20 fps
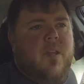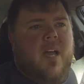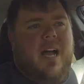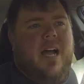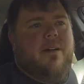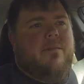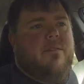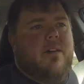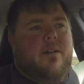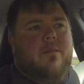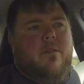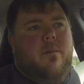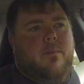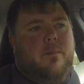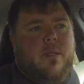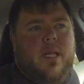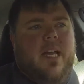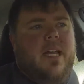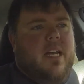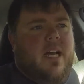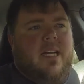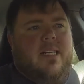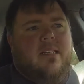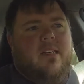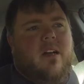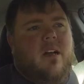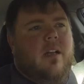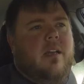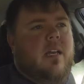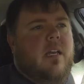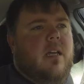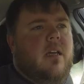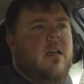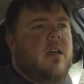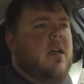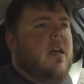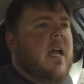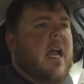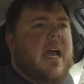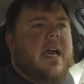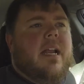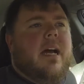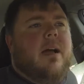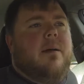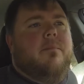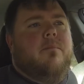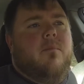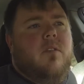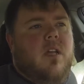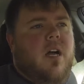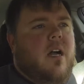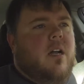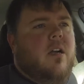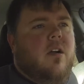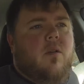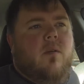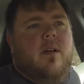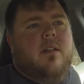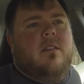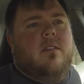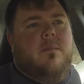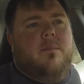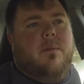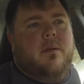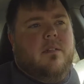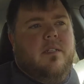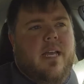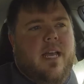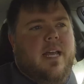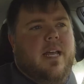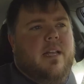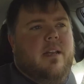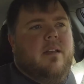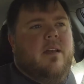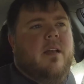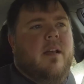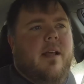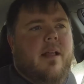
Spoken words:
I've never played ice hockey, and I'm not going to pretend